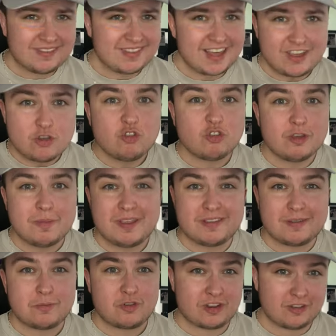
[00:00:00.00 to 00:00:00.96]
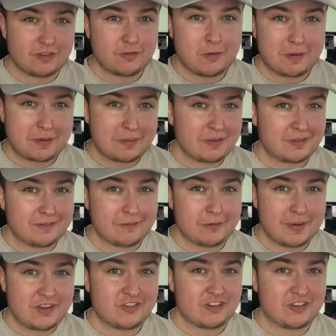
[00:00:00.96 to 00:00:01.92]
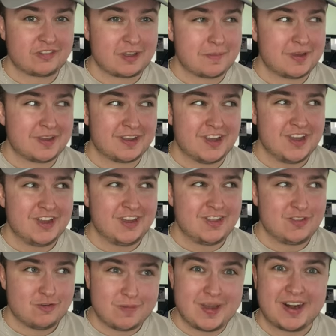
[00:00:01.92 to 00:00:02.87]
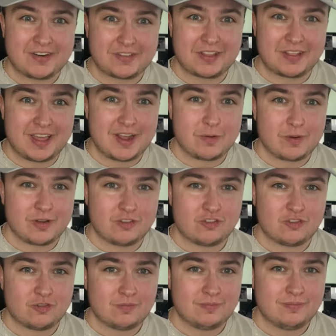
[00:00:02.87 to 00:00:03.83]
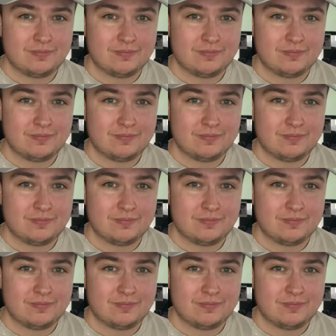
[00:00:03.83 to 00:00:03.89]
that usually means some transphobic misinformation is coming, no matter the language.